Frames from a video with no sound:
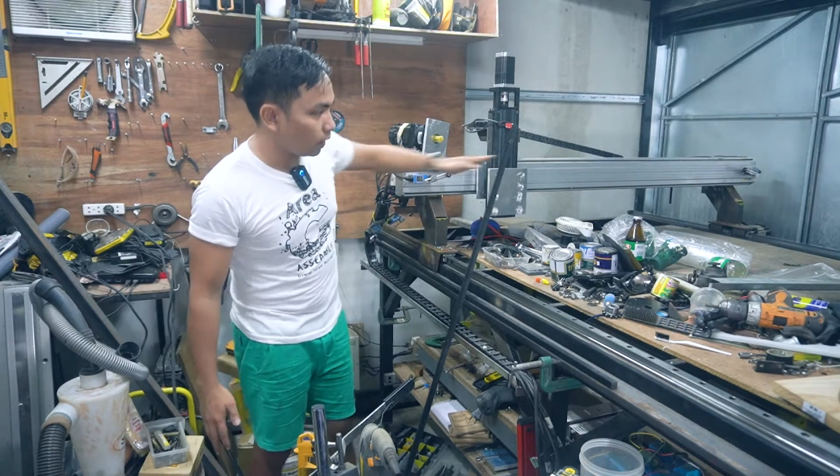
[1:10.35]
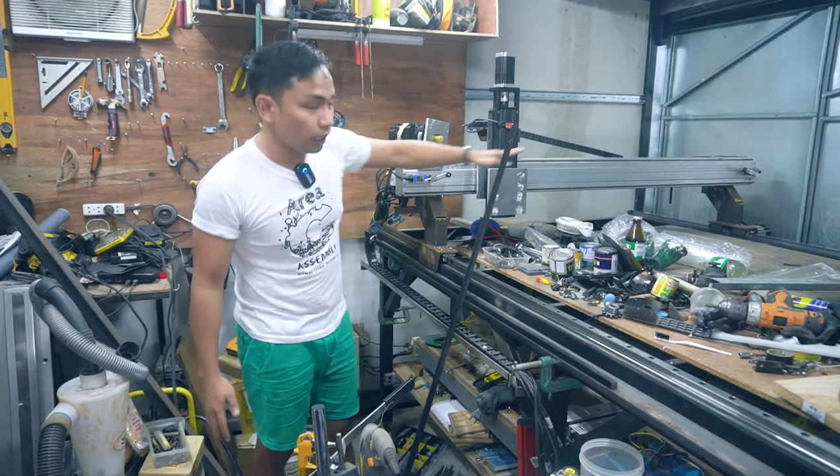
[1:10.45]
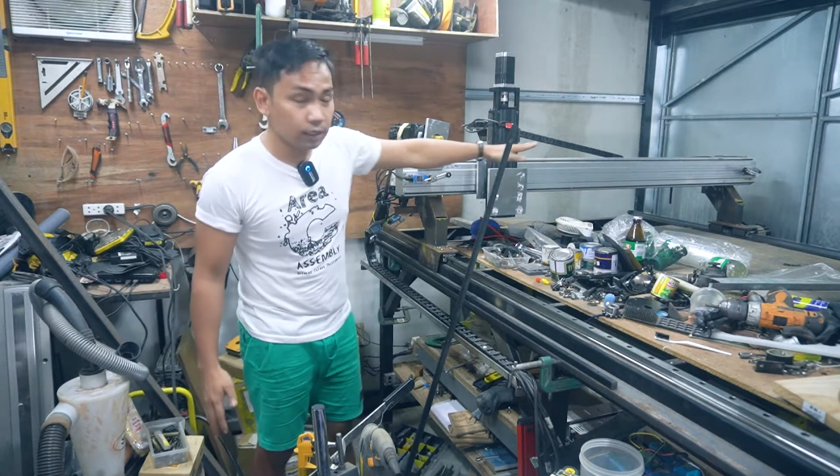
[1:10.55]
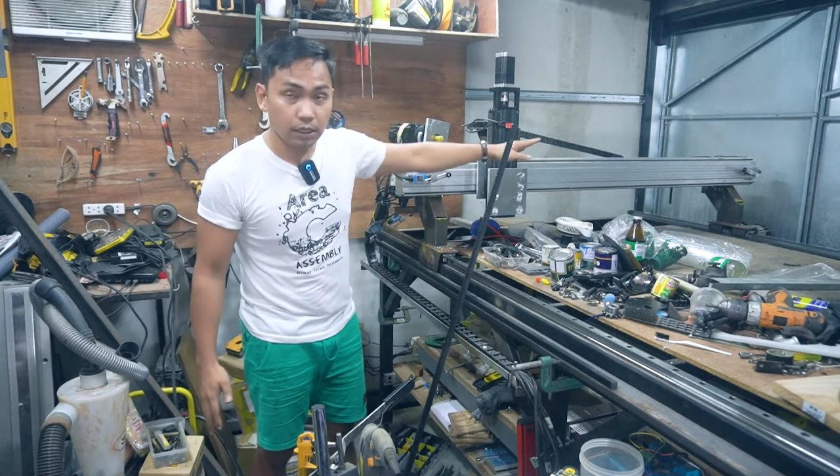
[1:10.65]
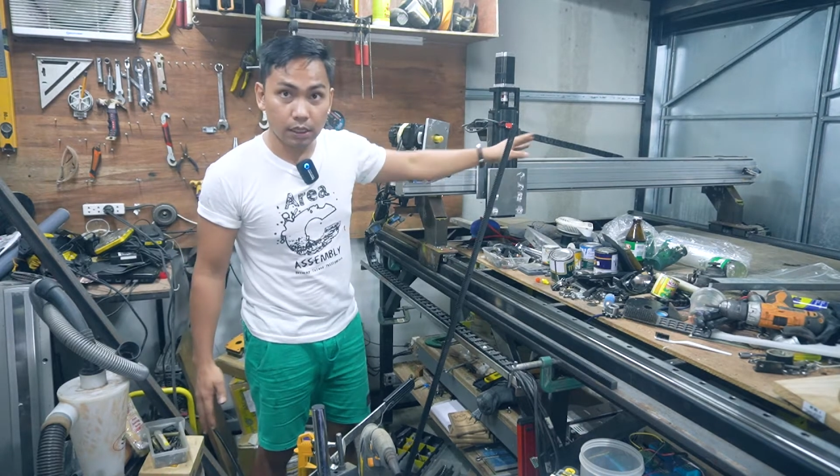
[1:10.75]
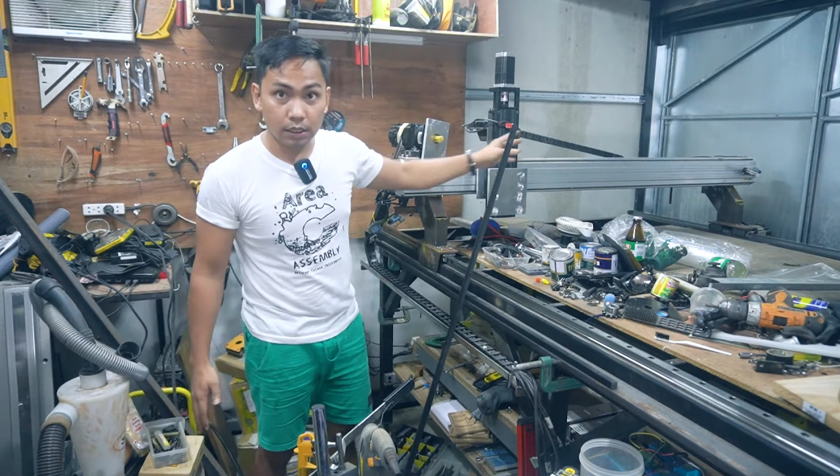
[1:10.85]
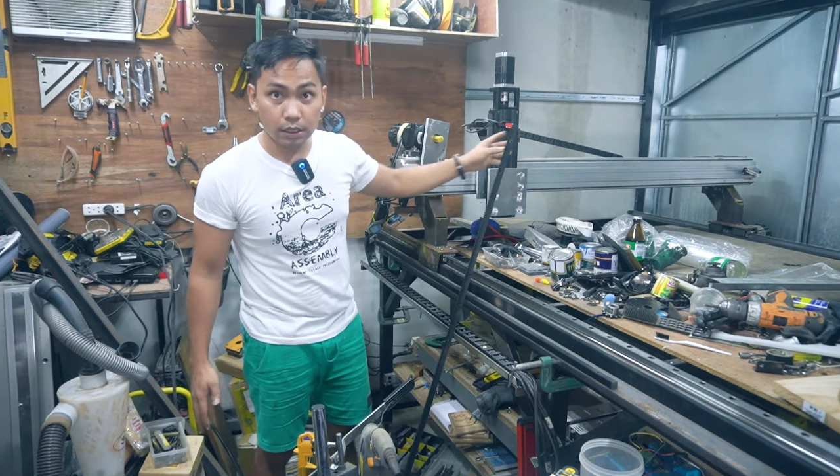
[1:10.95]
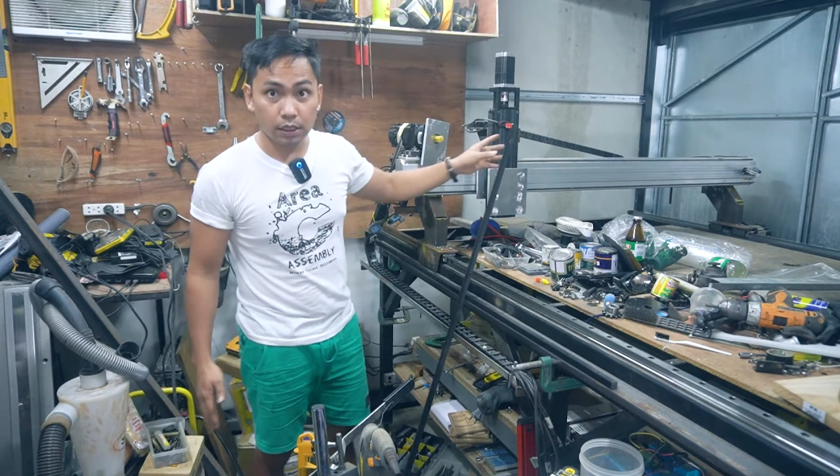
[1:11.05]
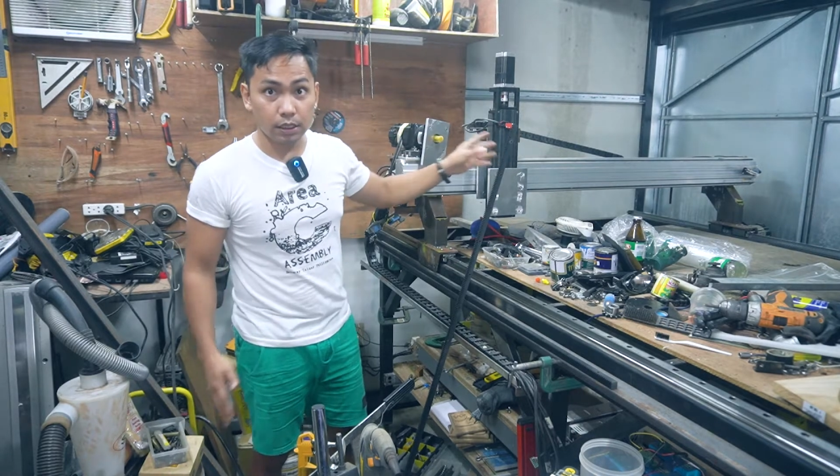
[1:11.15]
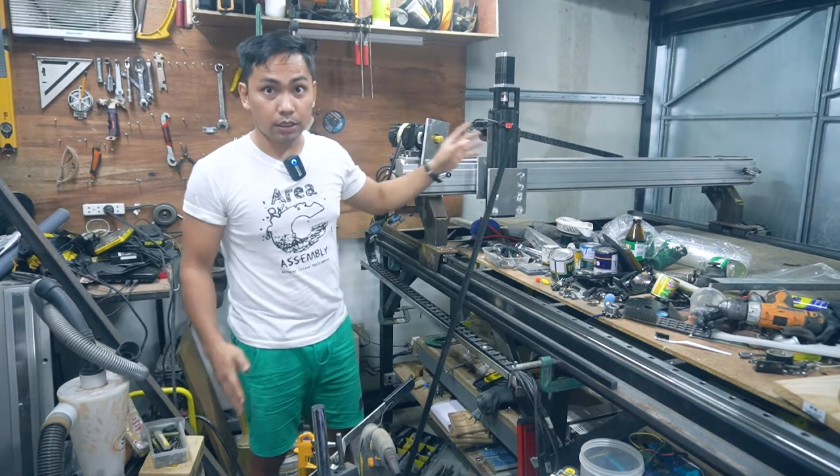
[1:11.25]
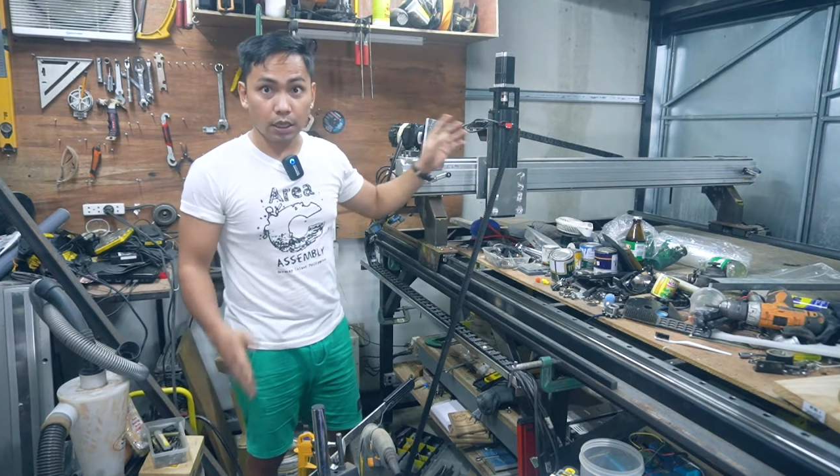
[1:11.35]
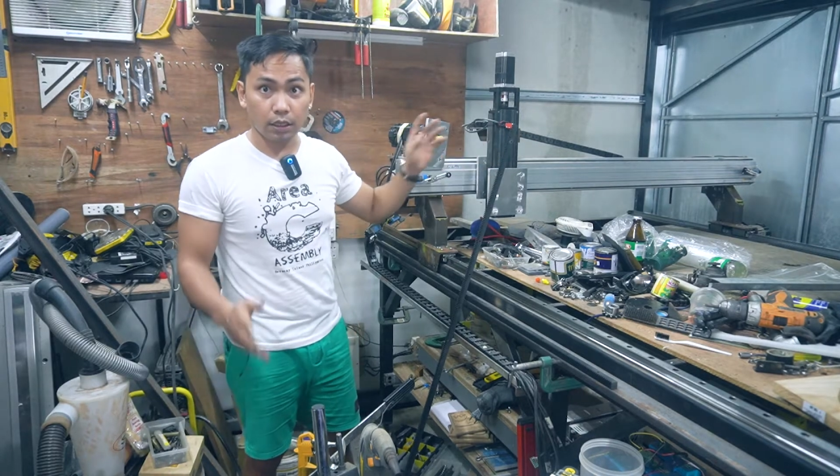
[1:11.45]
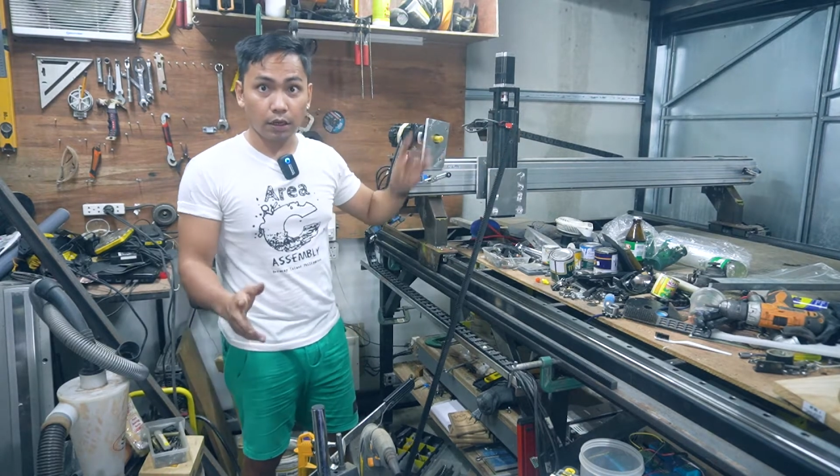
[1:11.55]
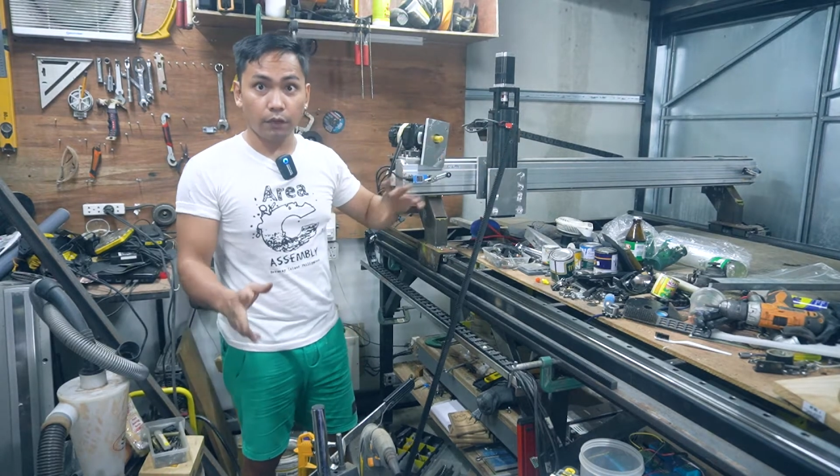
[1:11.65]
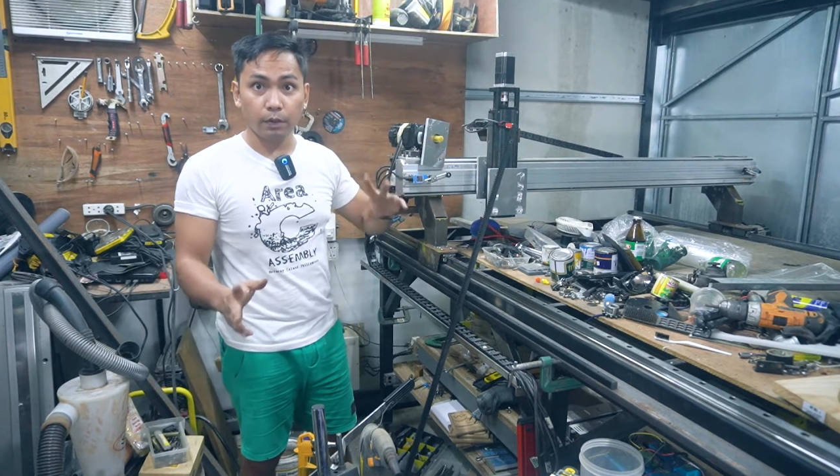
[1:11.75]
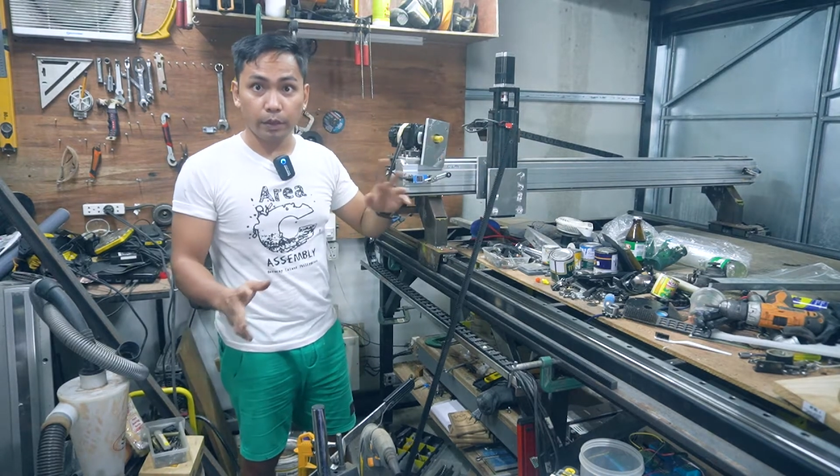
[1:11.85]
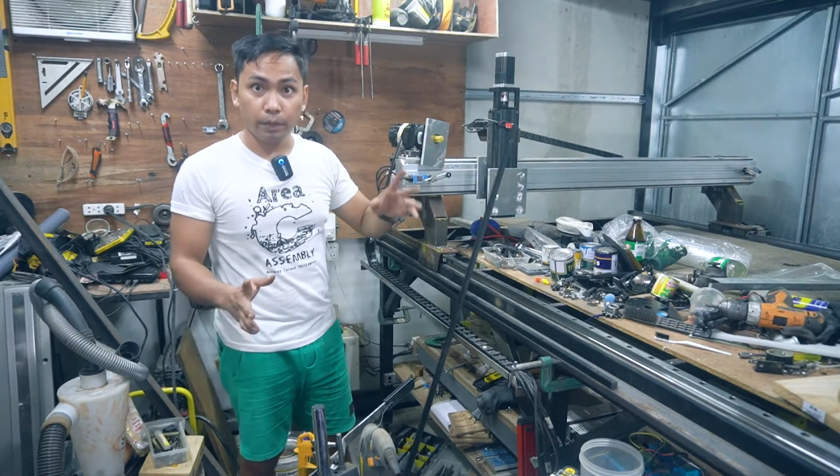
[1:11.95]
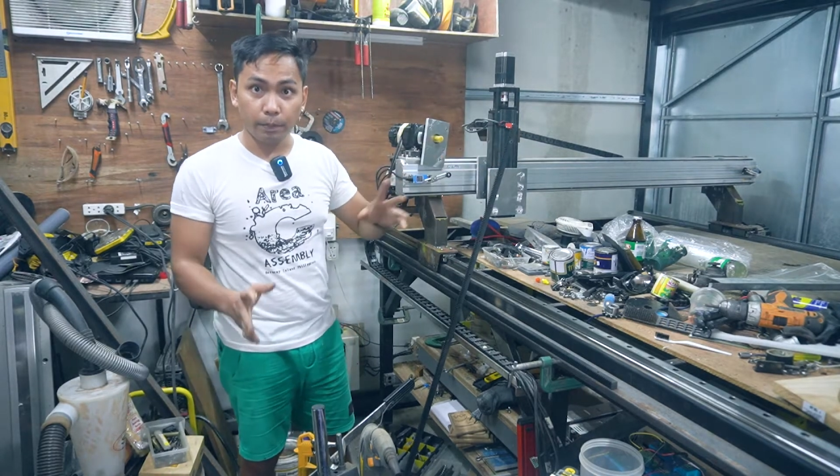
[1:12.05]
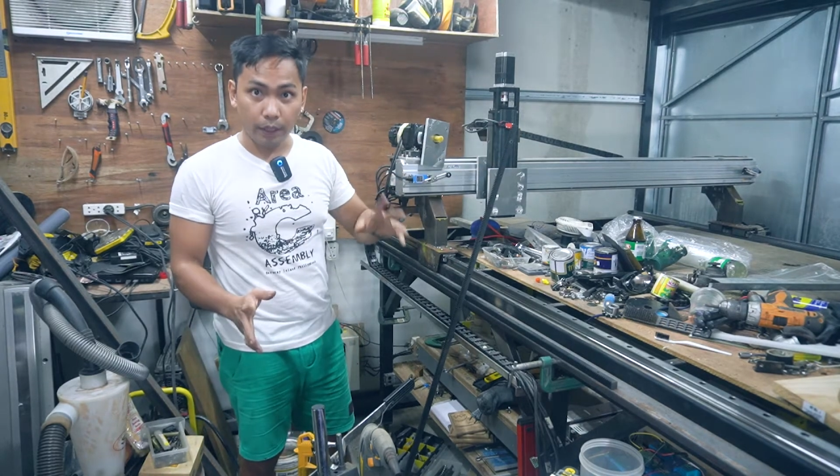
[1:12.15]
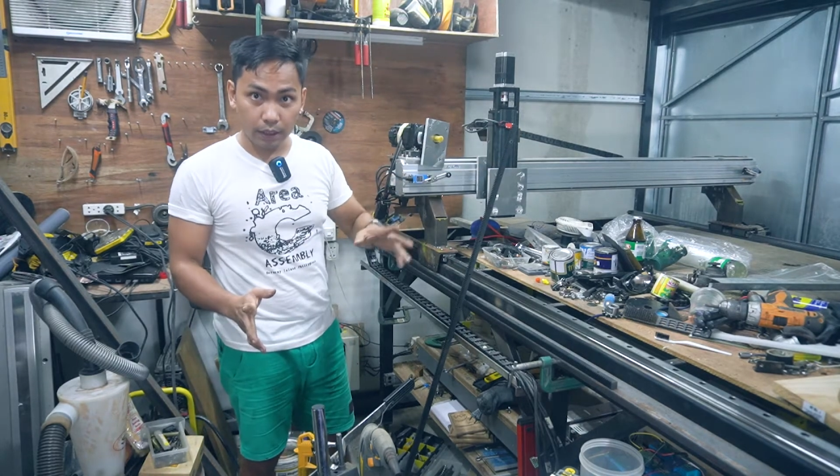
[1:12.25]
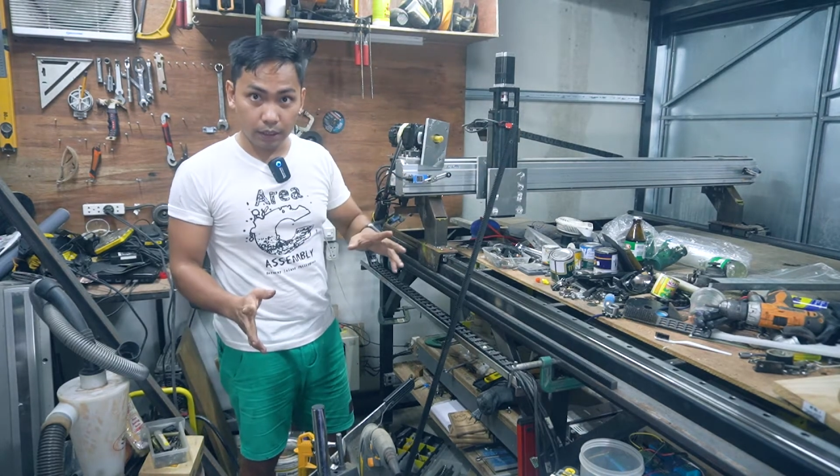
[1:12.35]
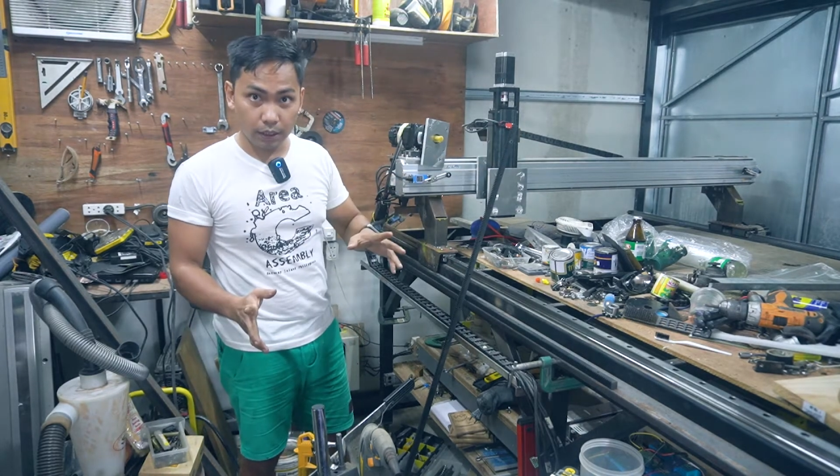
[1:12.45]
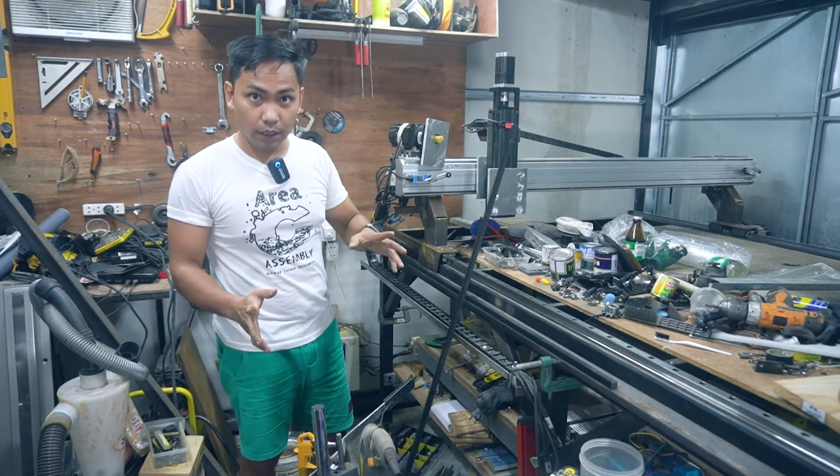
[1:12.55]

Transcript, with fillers: x axis is uh, driven by a belt